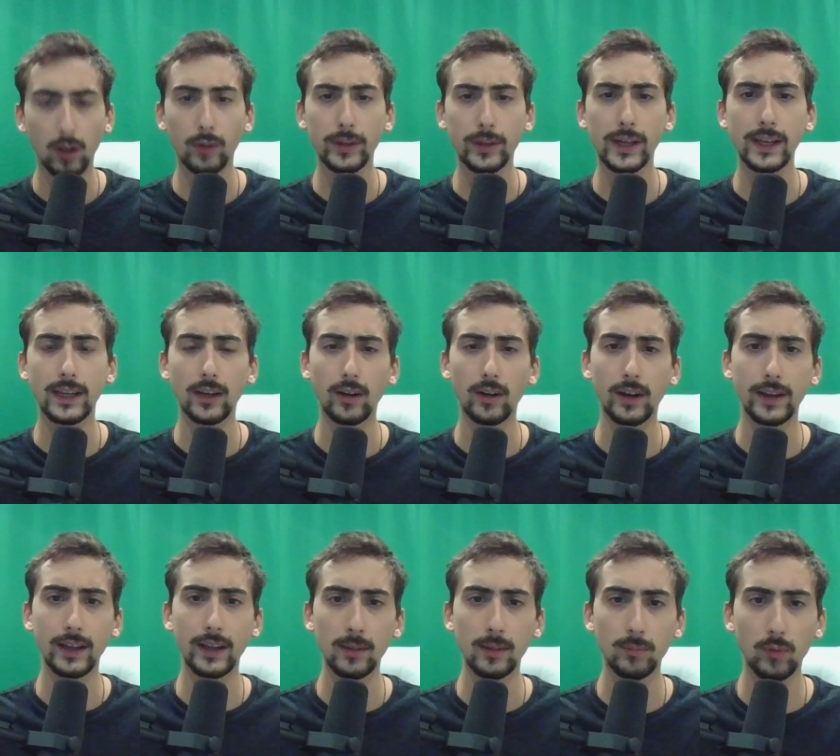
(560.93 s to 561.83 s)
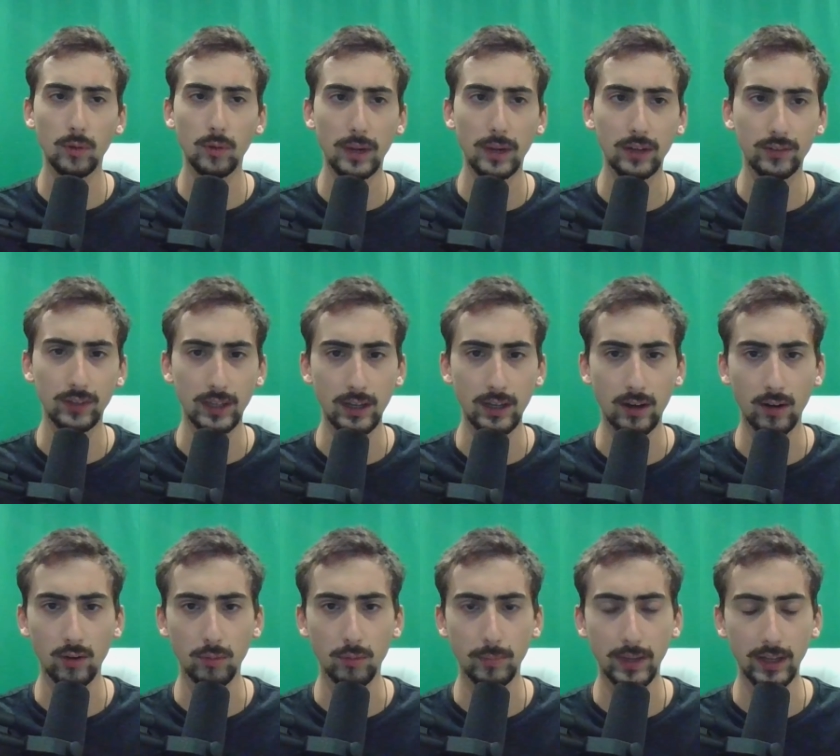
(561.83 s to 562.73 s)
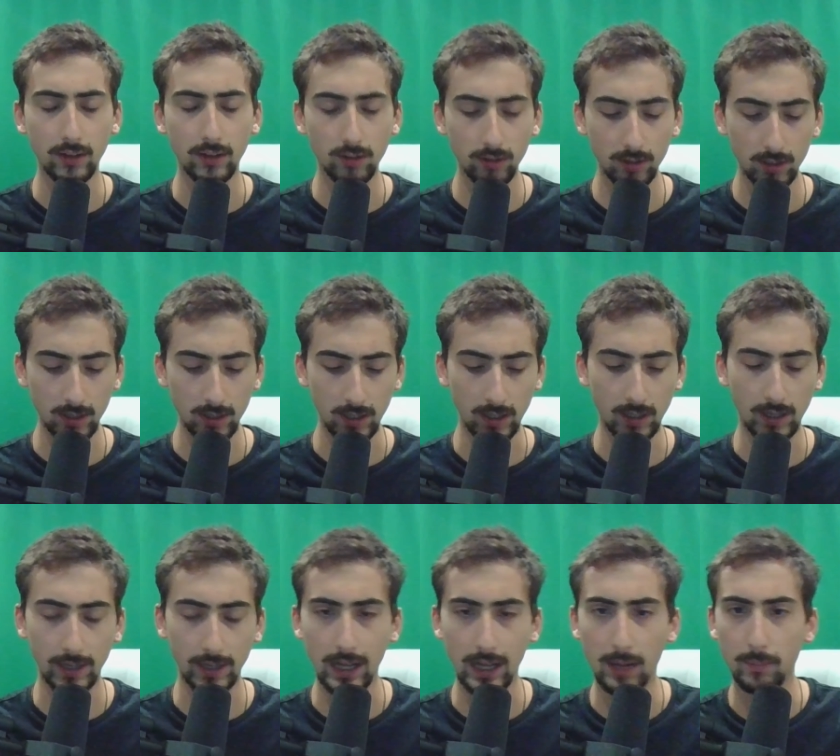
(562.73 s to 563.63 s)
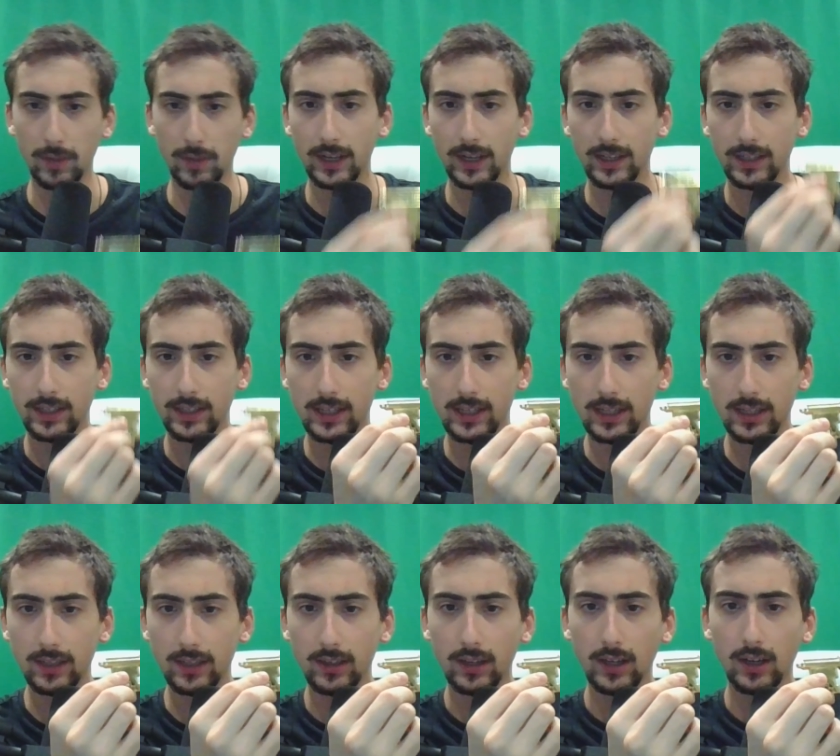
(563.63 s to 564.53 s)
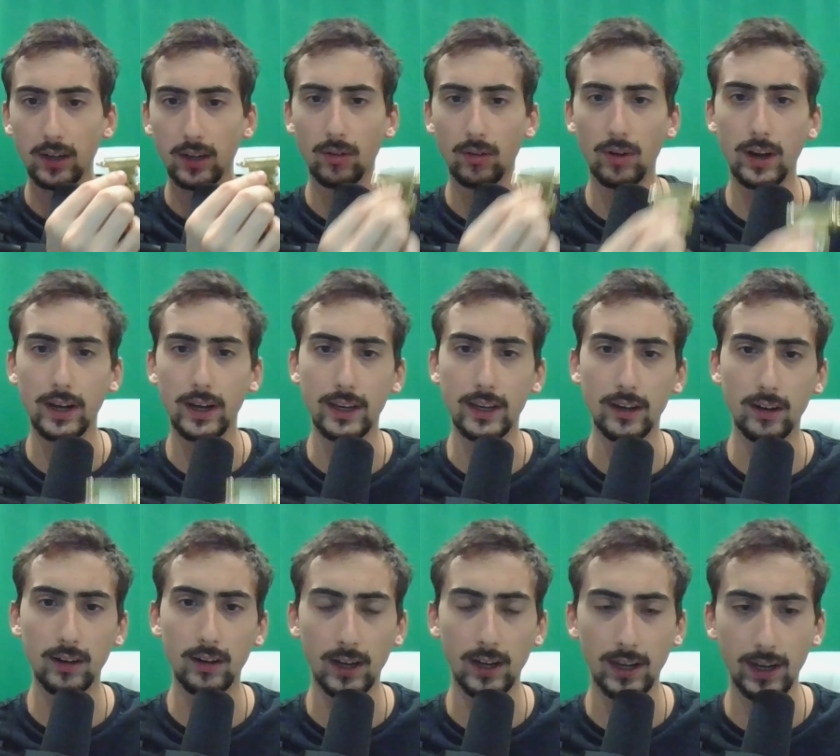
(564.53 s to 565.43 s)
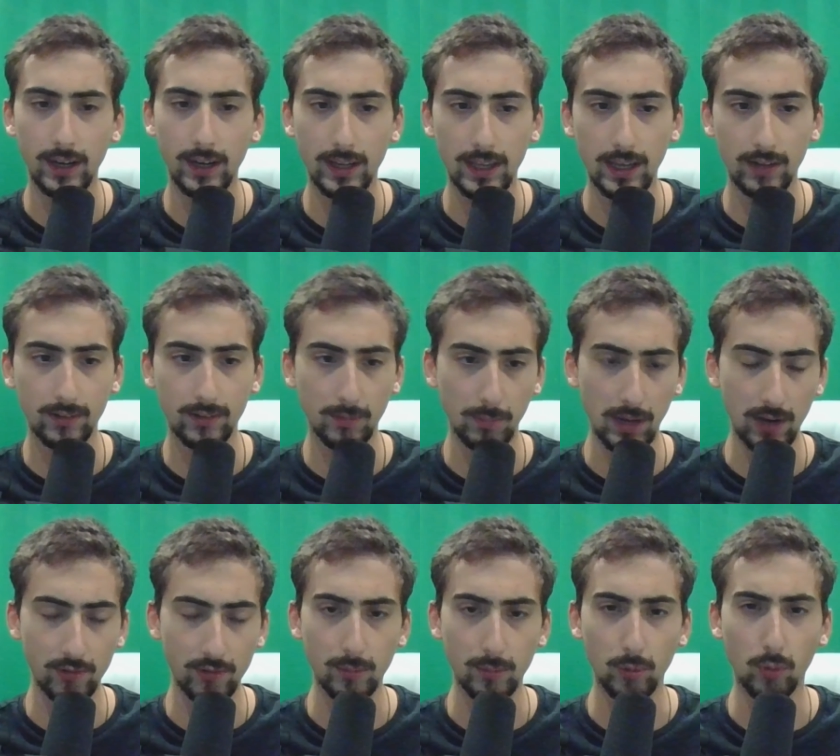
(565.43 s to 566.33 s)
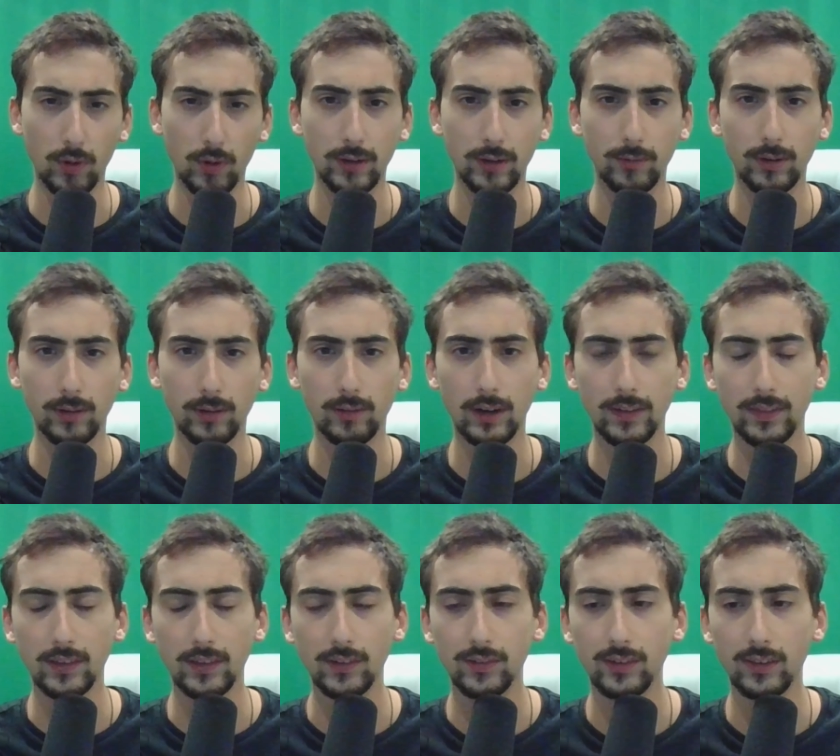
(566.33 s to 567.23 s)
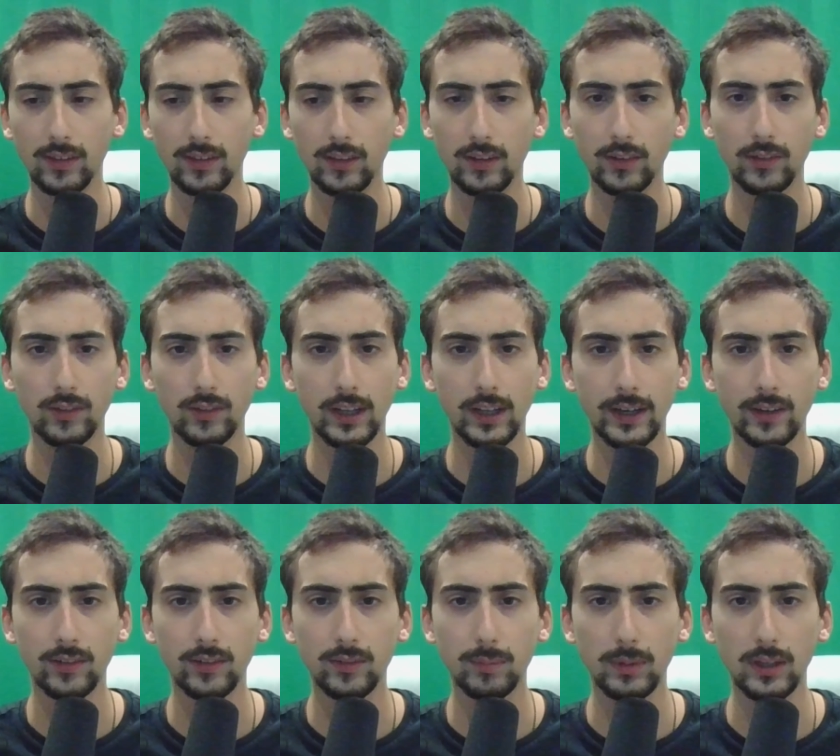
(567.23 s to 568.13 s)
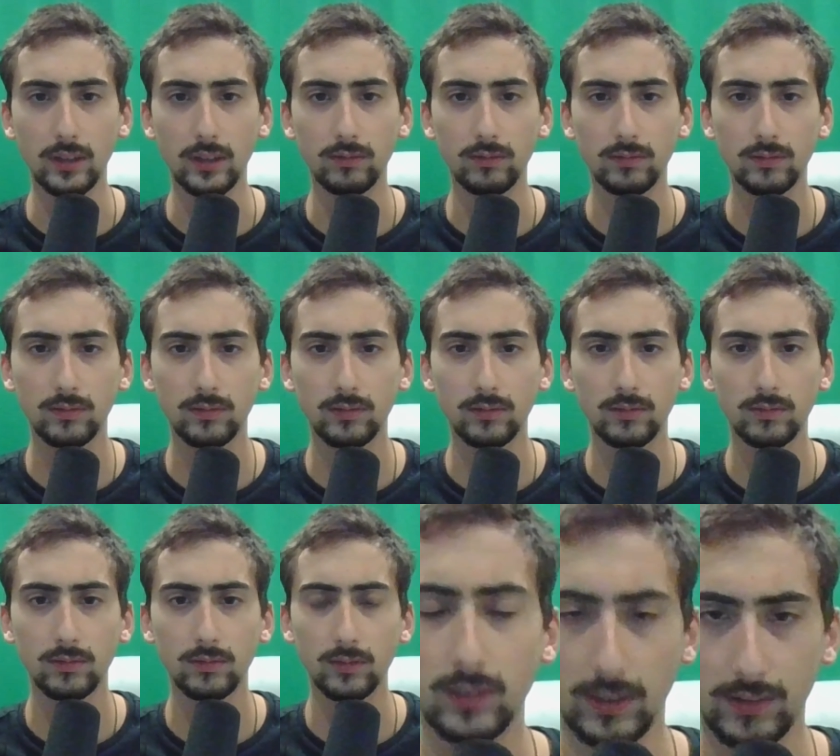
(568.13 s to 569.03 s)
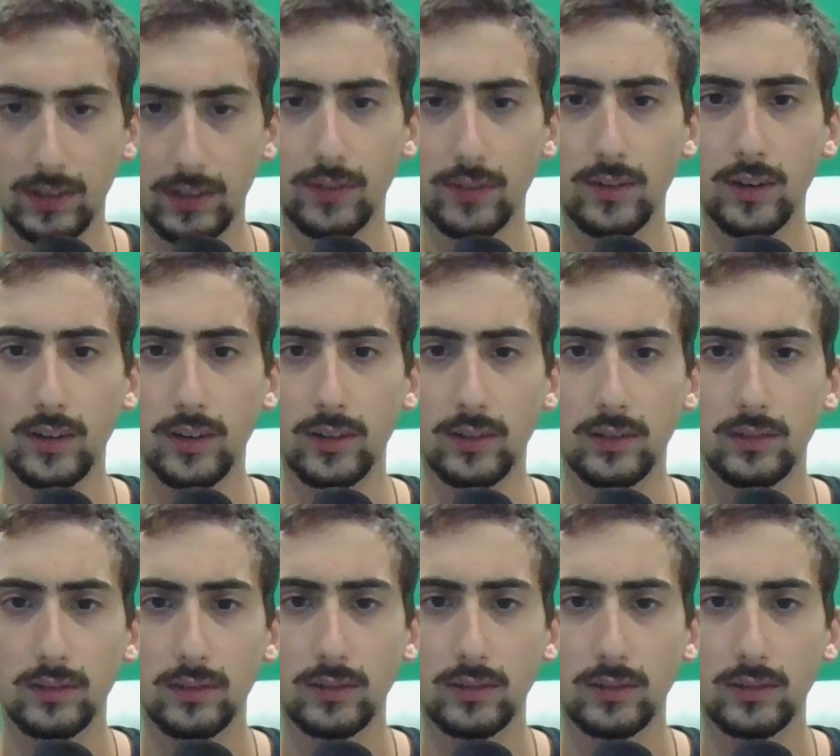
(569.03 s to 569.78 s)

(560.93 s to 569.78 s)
Okay, here I am. We're about to get on Omegle. Uh, I got my key right here. I can't imagine I'm going to regret this in the slightest bit. Let's get started.